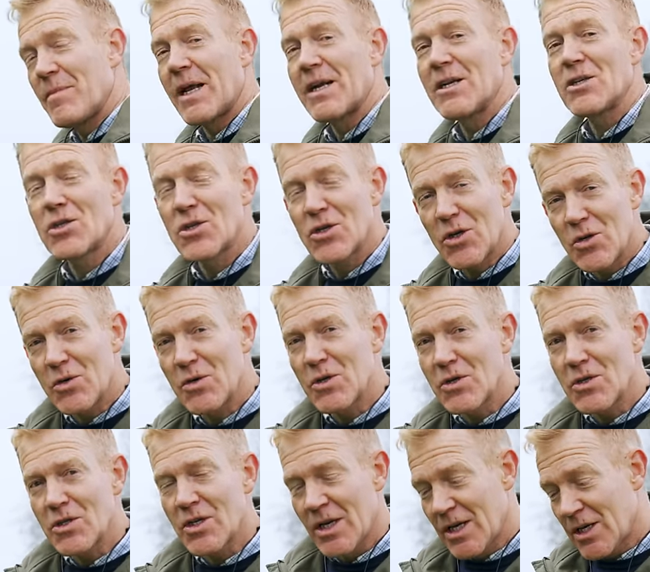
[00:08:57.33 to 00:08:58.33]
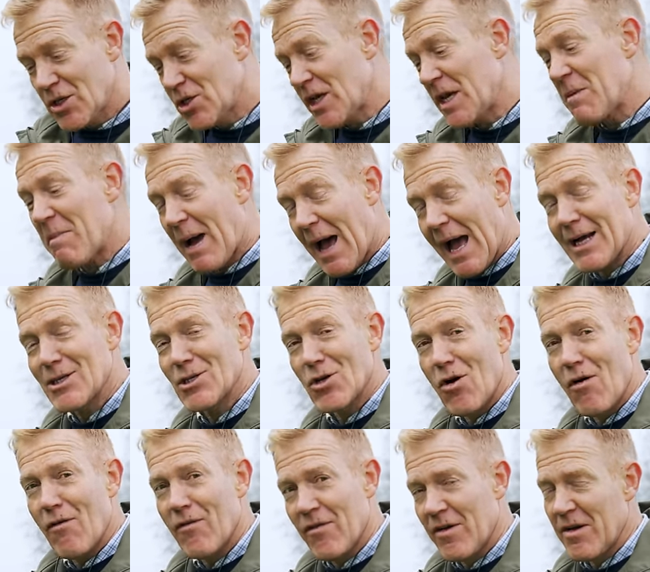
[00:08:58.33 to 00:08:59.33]
And as soon as she backs
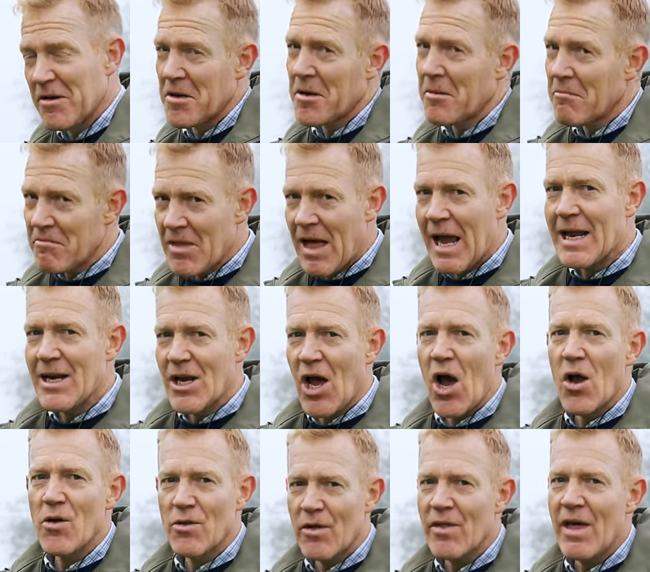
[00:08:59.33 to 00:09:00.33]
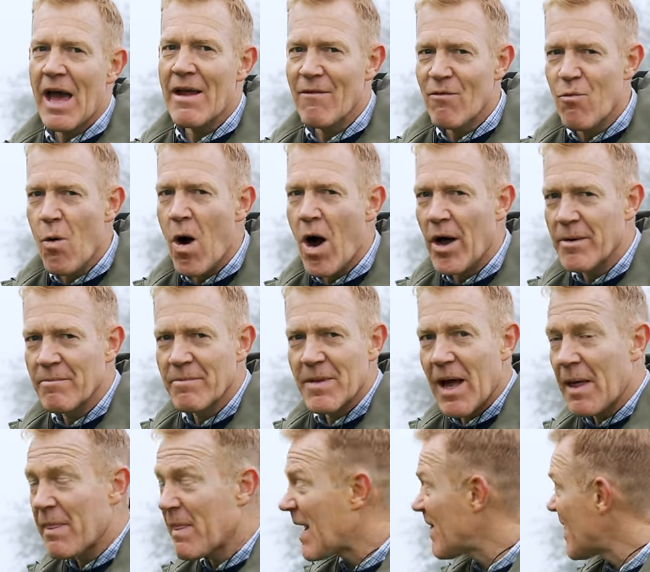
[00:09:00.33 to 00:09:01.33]
off, they know that they've won
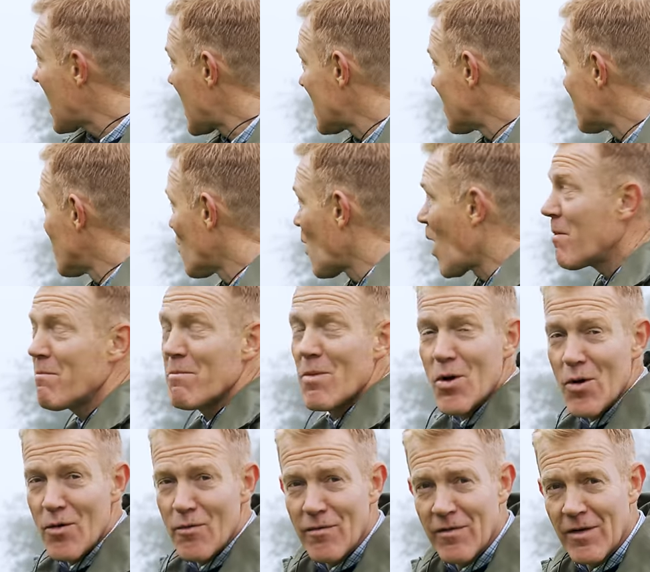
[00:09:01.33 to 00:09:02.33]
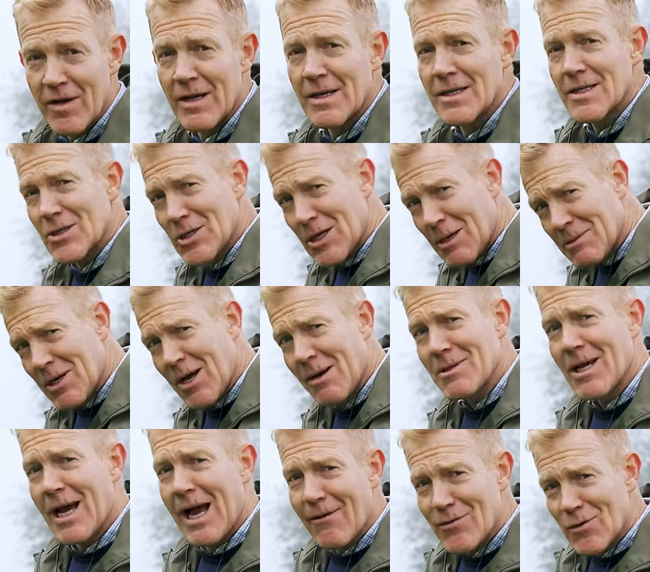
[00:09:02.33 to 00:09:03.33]
and they then won't move. So
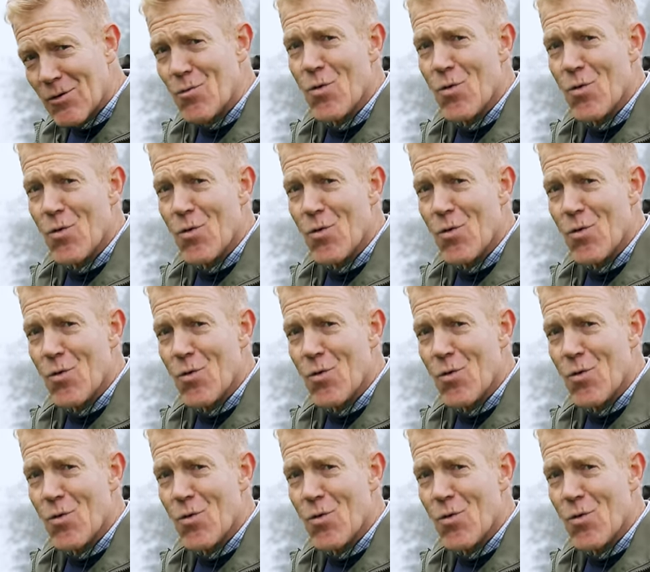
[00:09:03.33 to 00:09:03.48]
sometimes I have to